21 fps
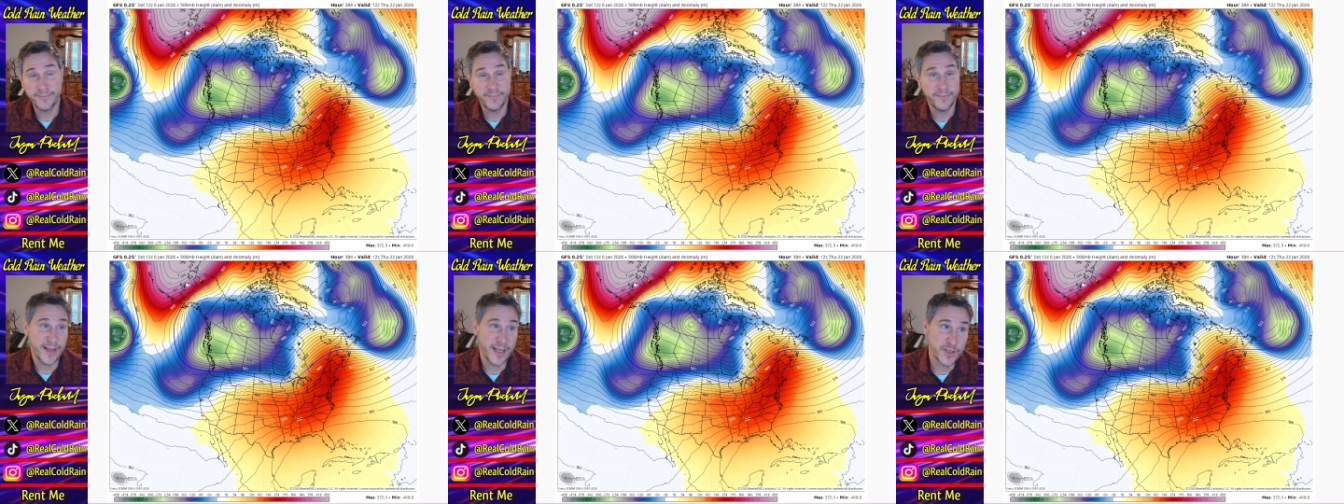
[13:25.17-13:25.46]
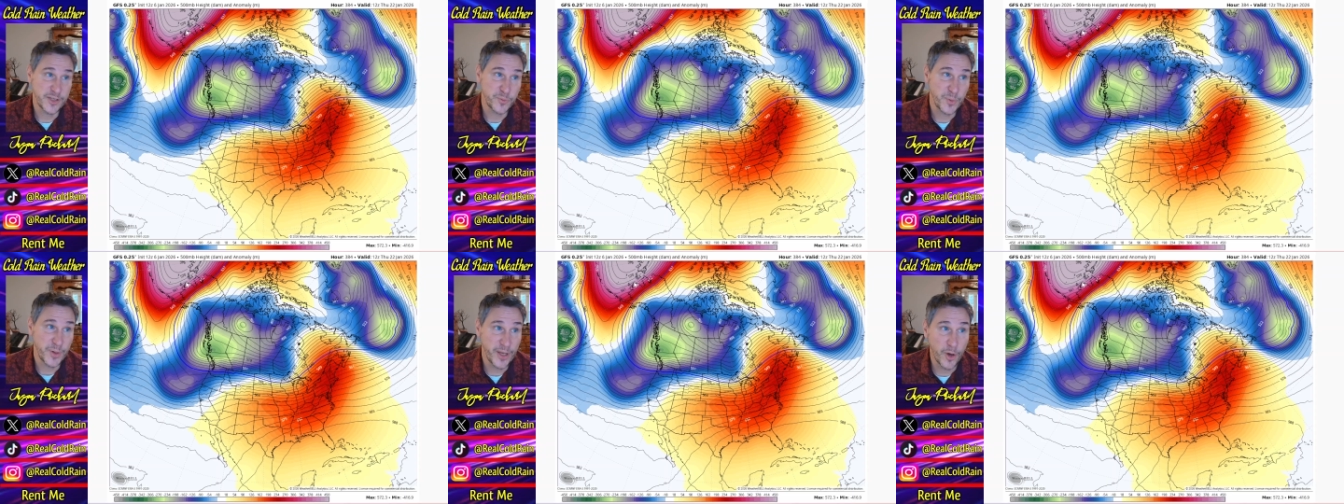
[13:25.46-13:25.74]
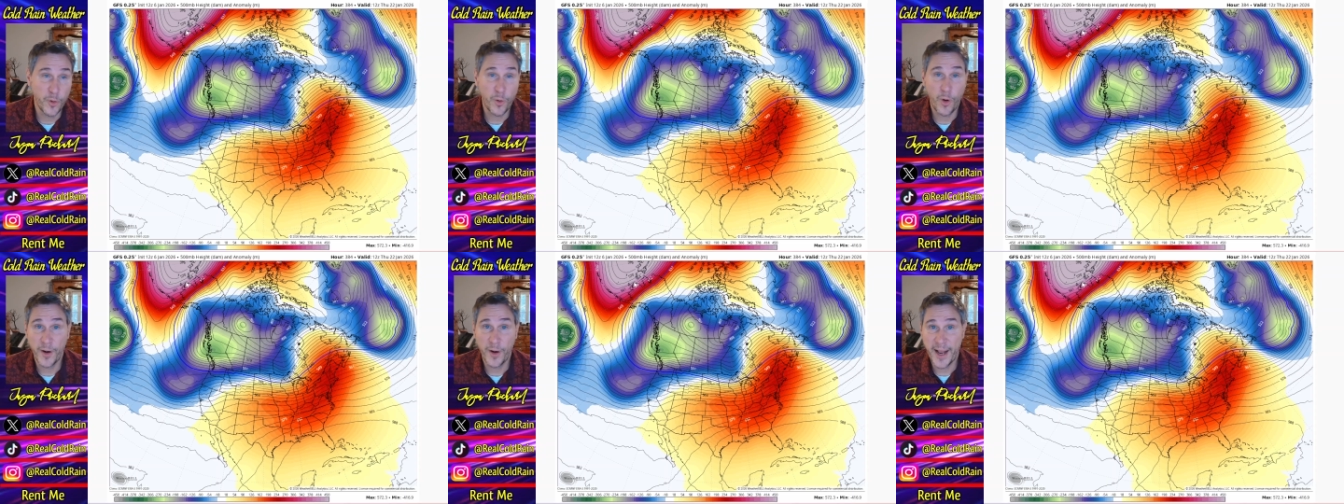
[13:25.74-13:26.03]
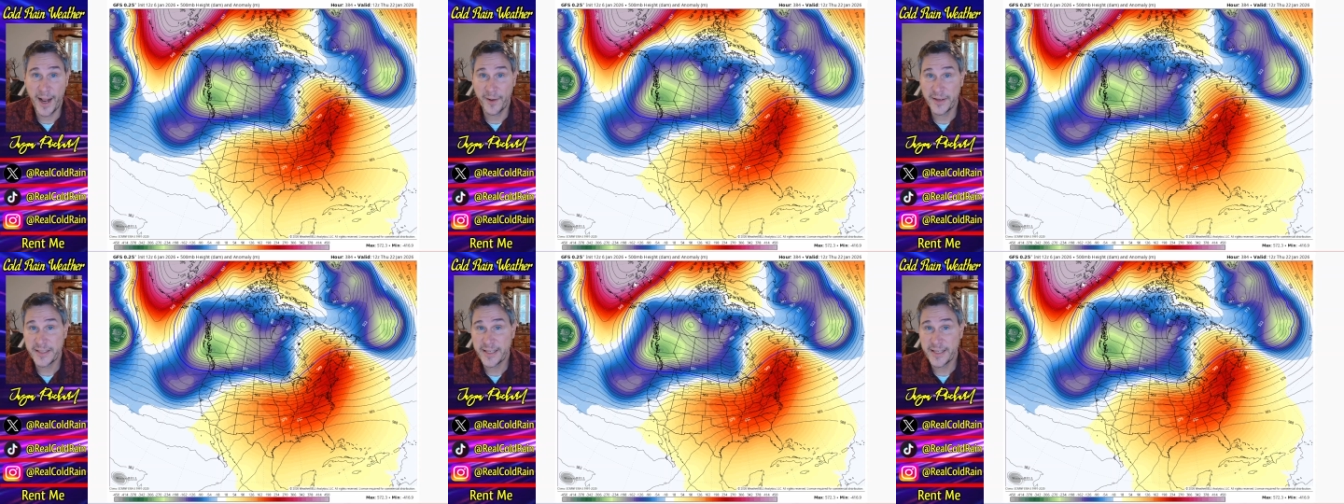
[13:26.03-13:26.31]
as we go on
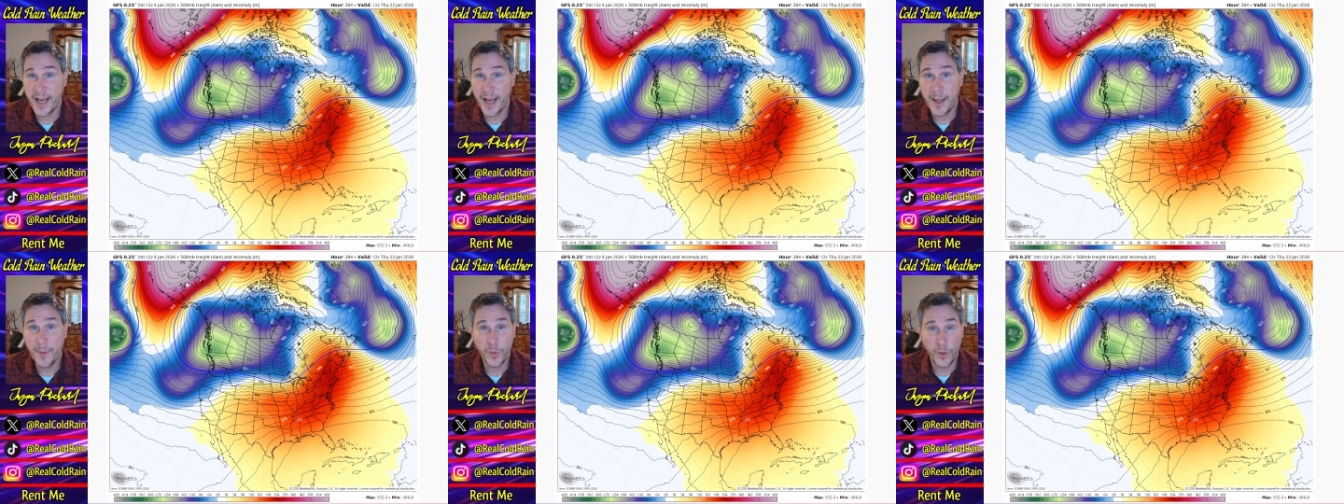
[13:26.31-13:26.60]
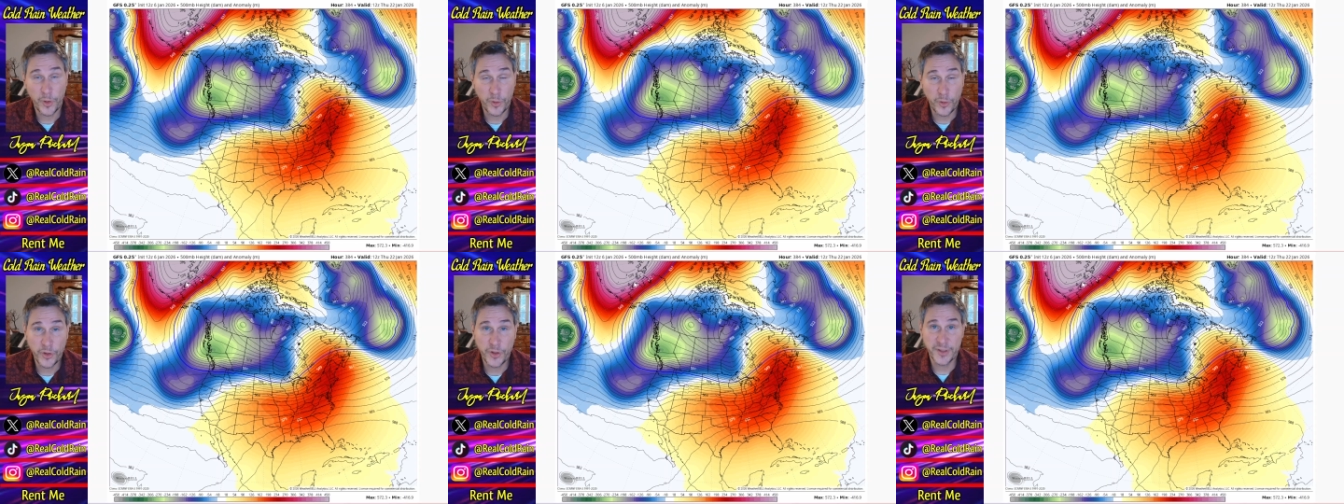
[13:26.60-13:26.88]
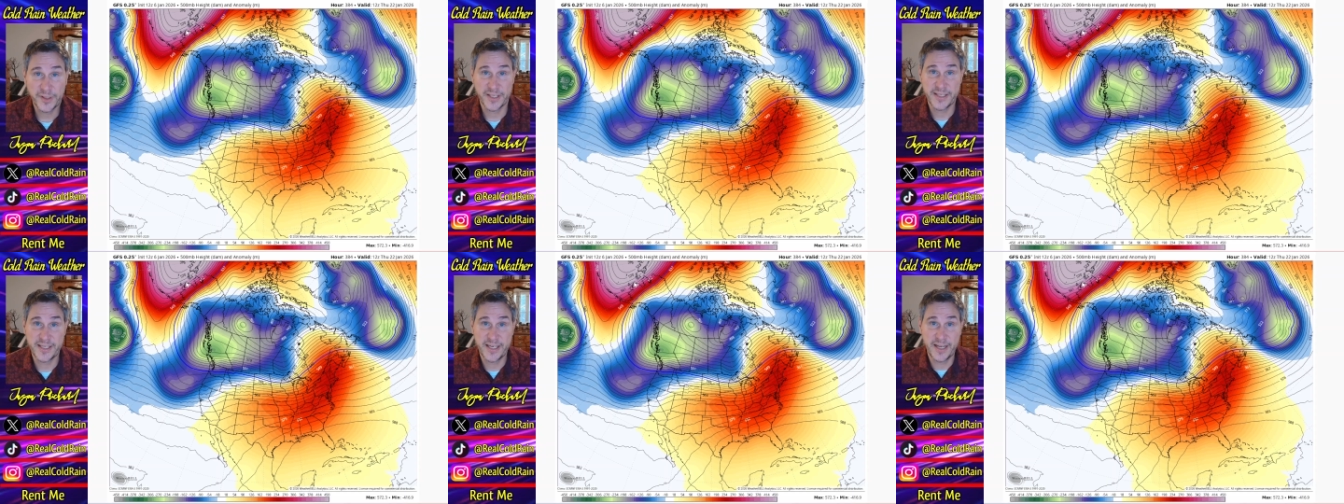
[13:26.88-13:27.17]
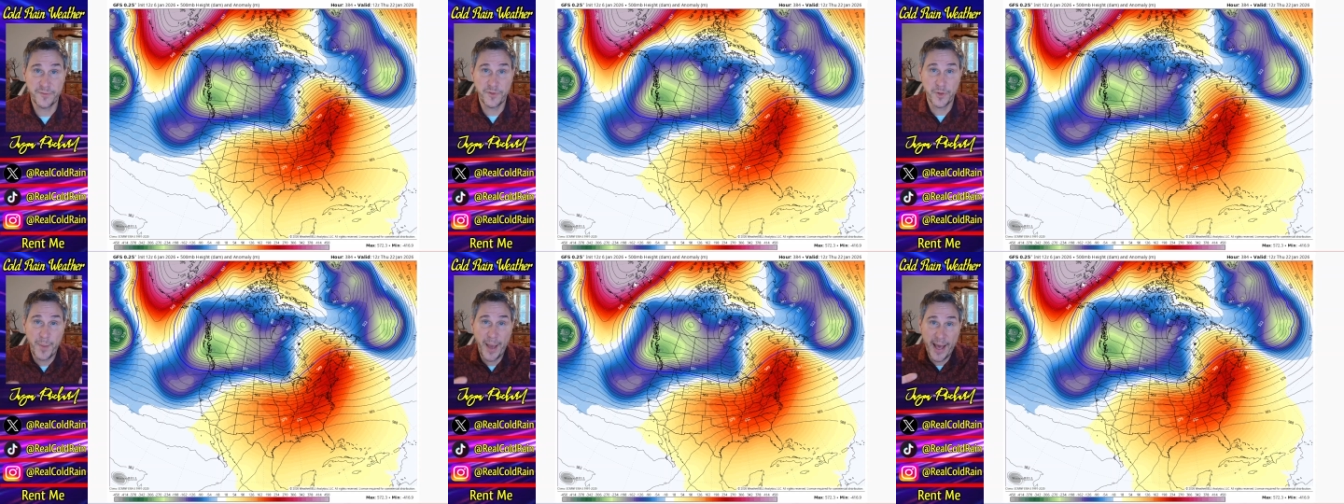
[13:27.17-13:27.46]
out in time, we'll look to see
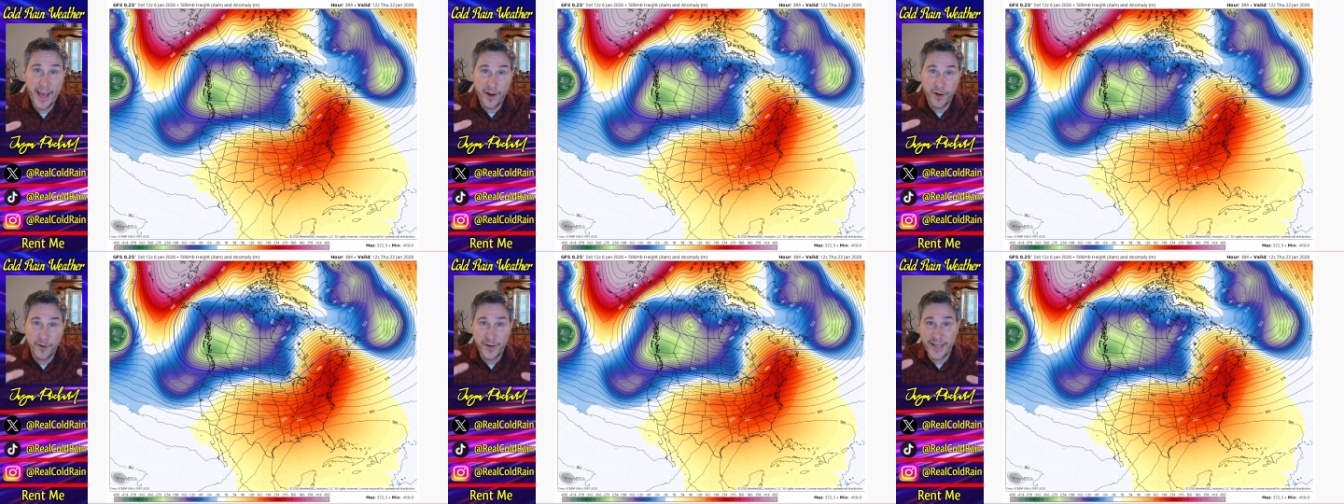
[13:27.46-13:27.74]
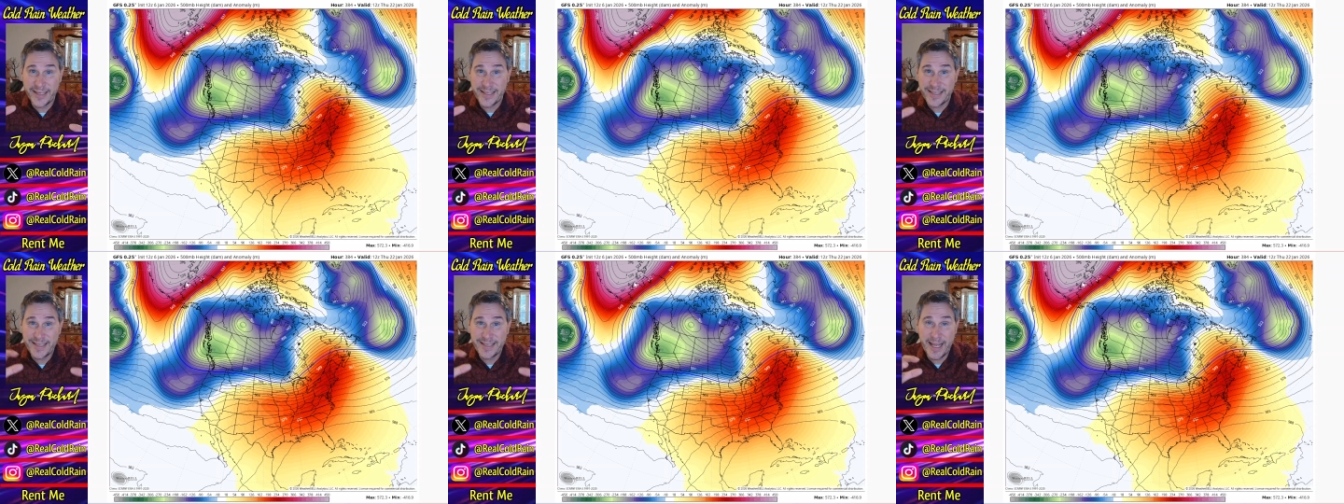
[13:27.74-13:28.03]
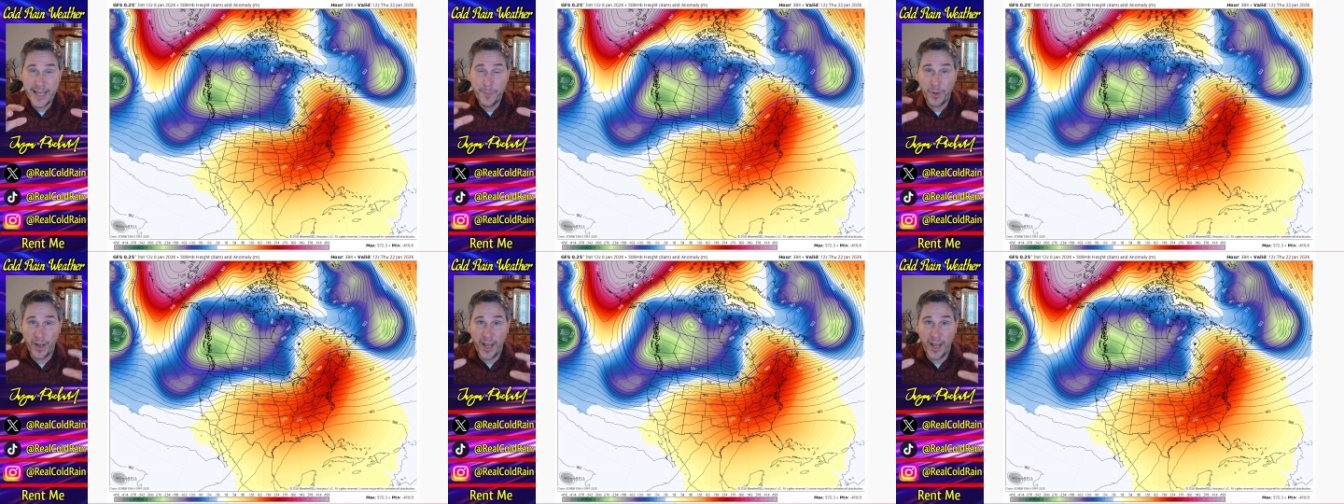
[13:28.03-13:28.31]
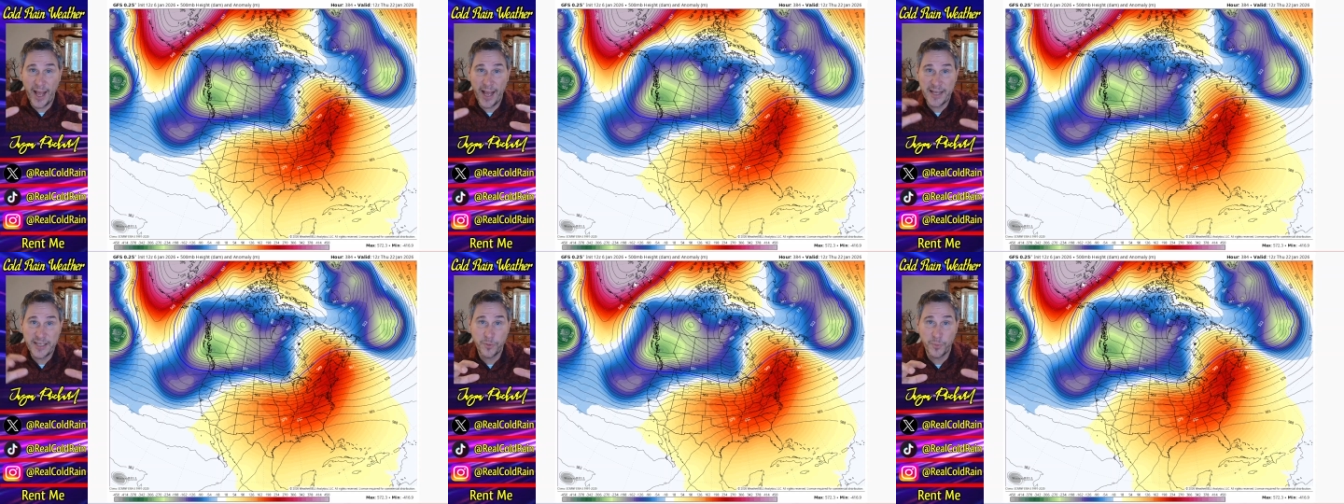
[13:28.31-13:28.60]
if the pattern can
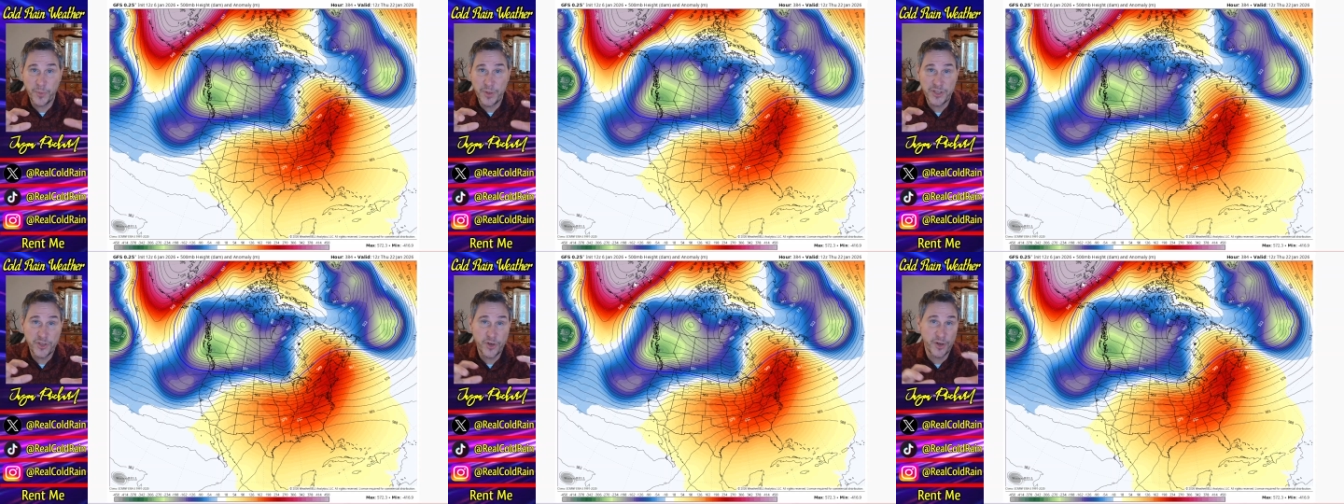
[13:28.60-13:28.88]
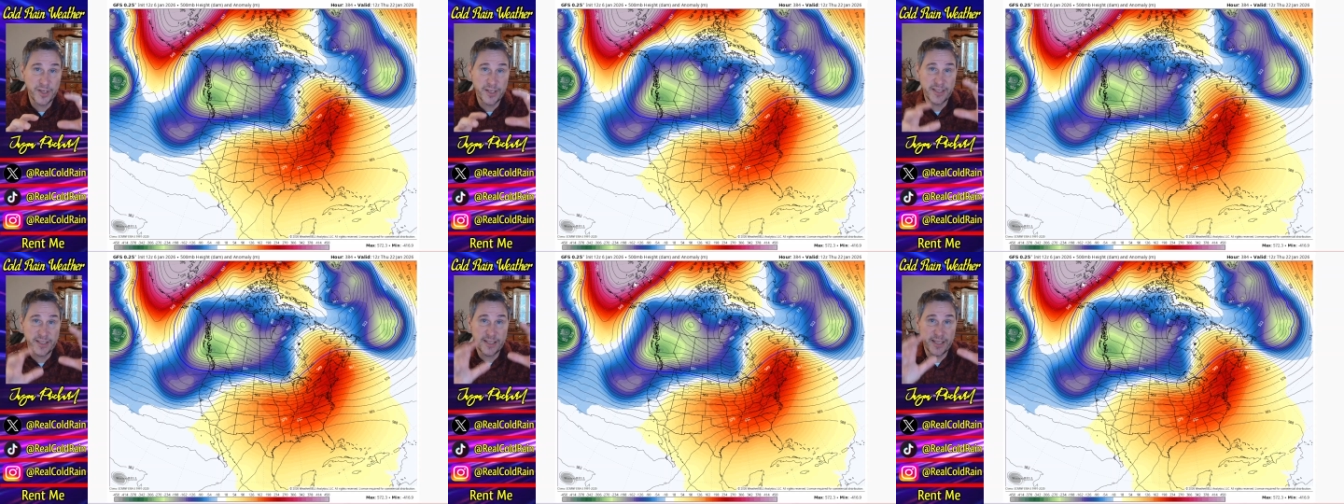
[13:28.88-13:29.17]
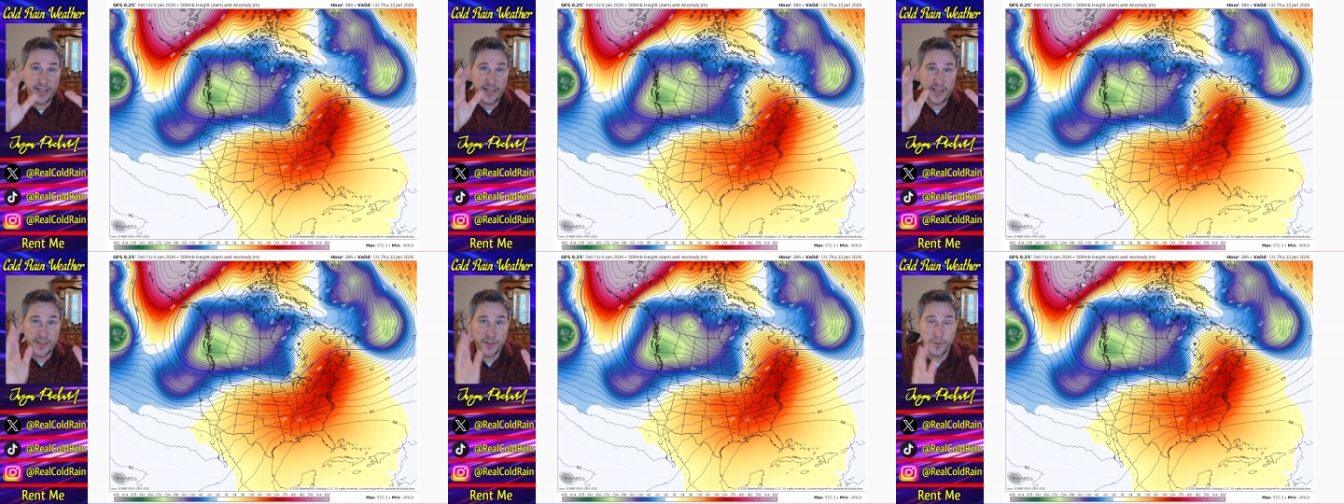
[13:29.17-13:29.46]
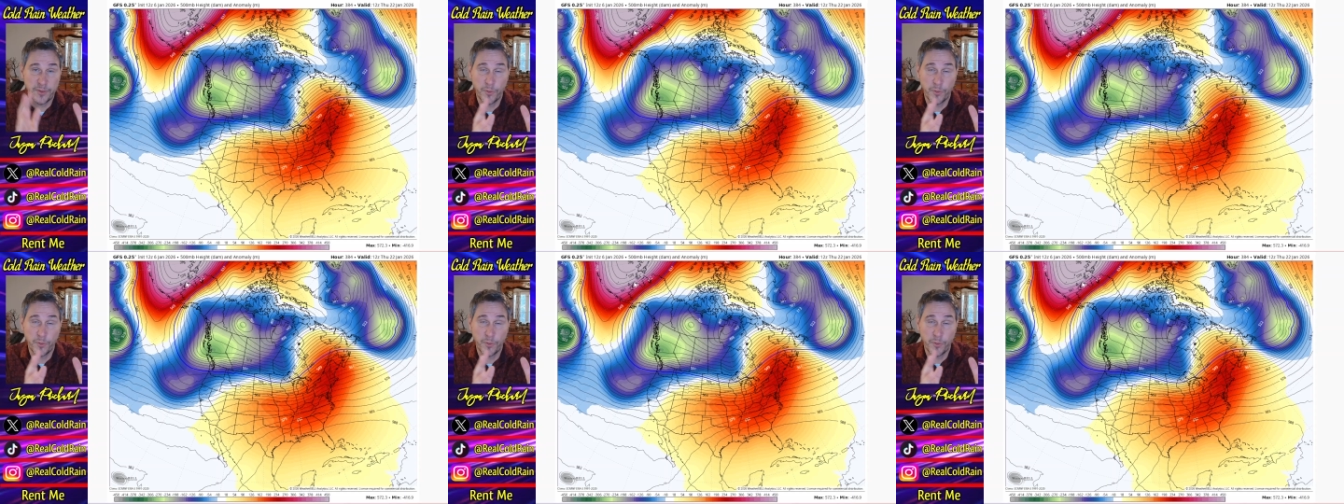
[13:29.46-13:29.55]
stabilize and we start to see these